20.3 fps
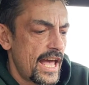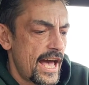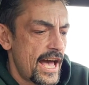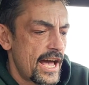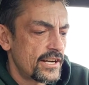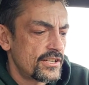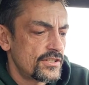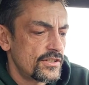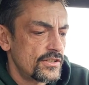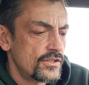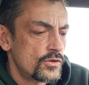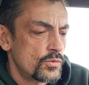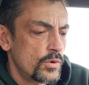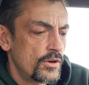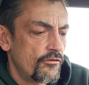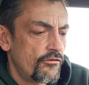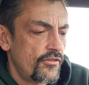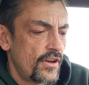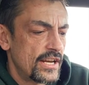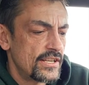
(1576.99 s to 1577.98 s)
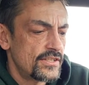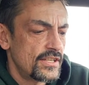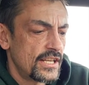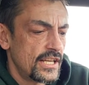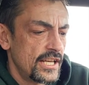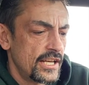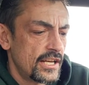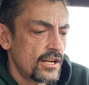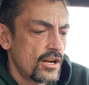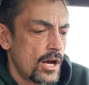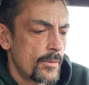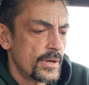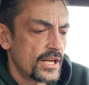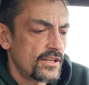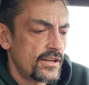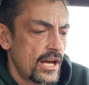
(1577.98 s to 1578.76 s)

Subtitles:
actions when facing economic